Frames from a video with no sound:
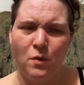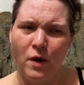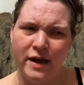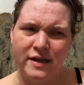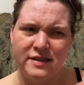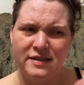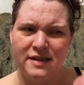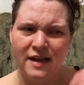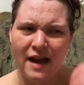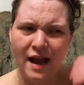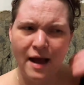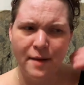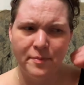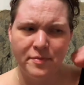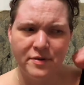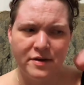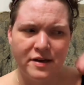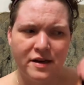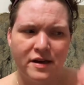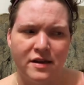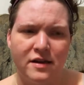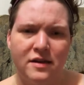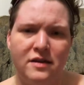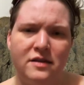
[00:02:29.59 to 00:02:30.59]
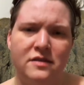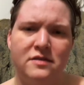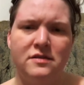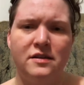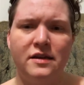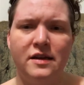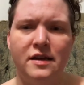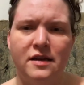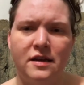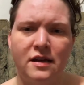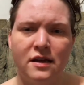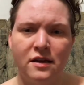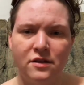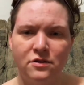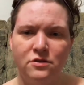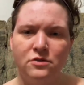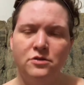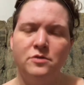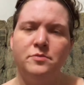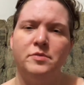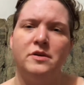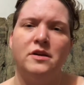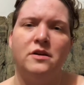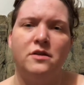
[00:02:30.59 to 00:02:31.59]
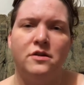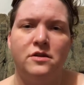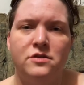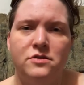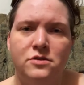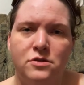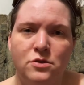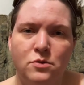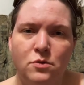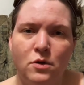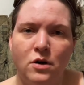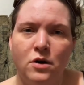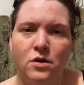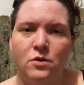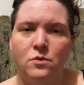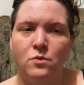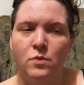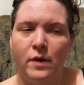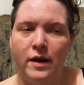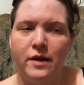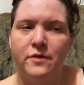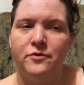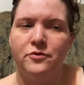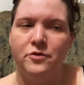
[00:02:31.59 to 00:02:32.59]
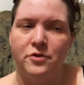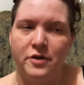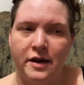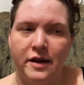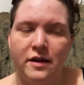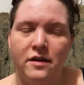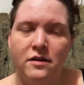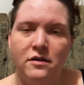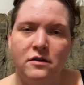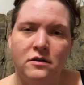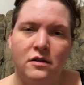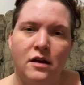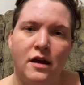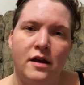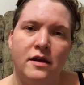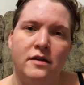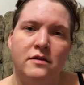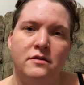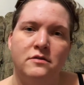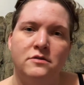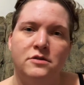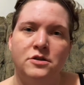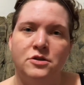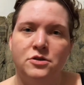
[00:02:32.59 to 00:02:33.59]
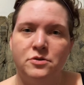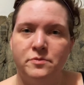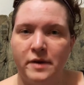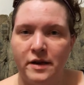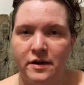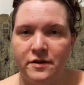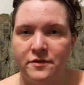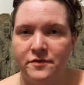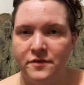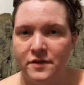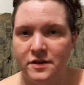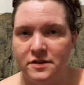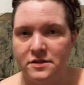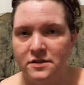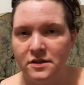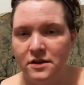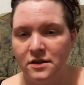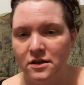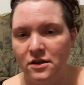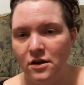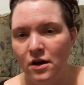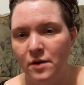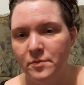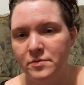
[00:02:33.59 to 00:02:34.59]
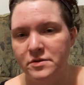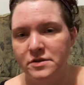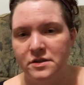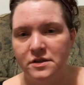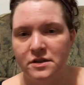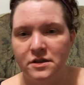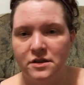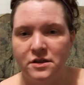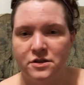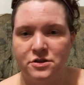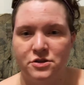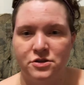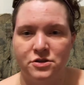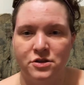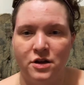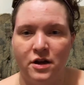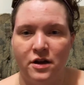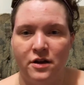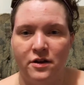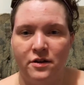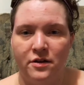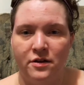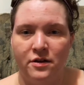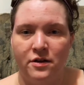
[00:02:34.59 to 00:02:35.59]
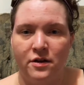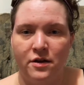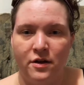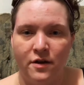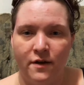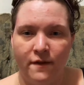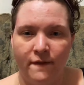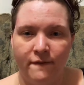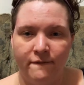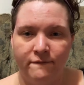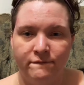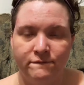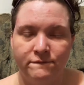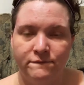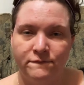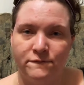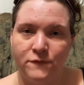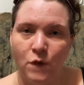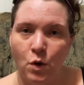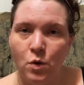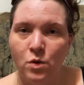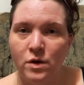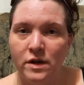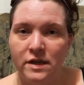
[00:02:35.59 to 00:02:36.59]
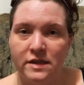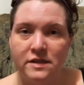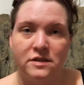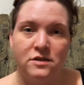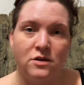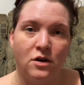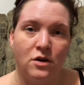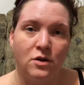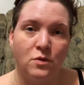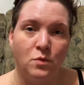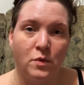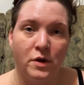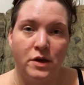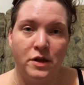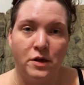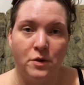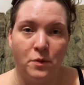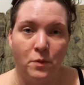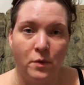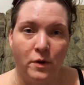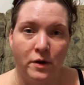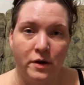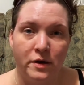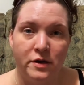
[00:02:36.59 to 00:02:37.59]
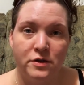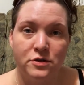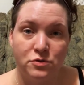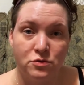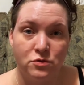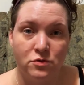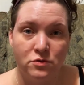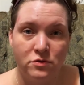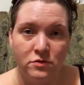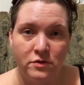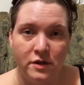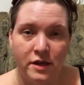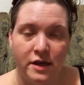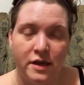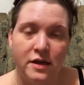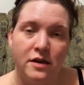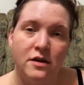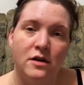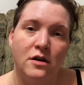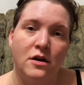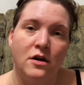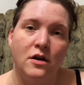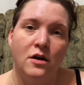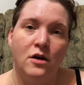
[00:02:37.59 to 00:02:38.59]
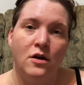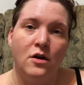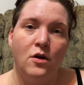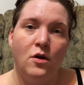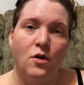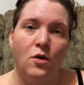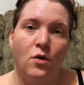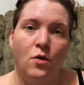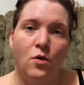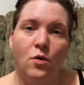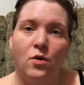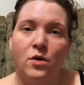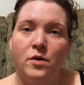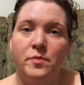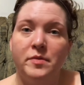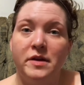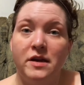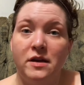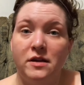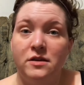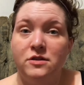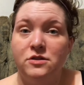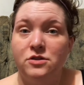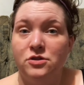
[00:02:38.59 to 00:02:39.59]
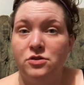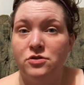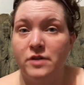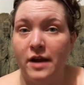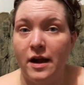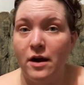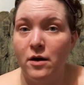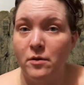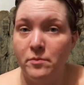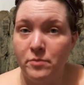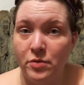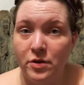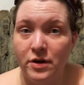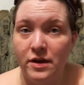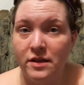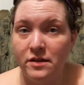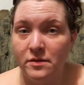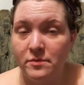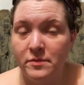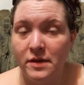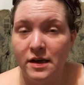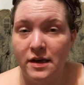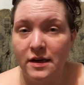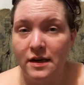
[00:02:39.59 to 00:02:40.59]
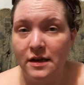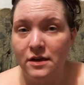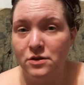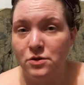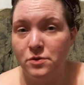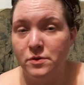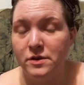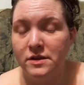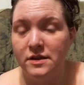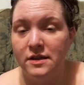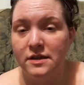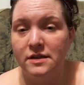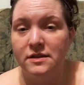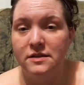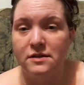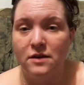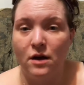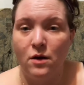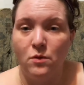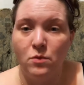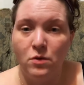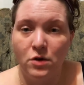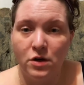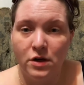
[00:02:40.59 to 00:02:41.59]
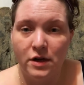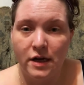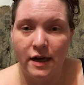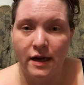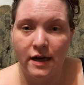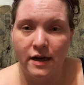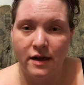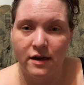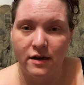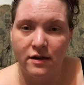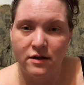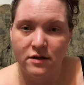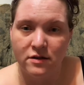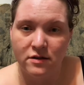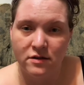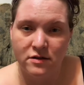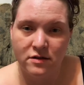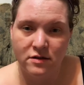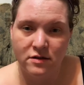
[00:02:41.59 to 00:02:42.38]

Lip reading: Why is it happening? And it's like either because you are wavering and you're manifesting the opposite because you're not focused on what you want truly, or because you're now putting the meaning to it that it's not working.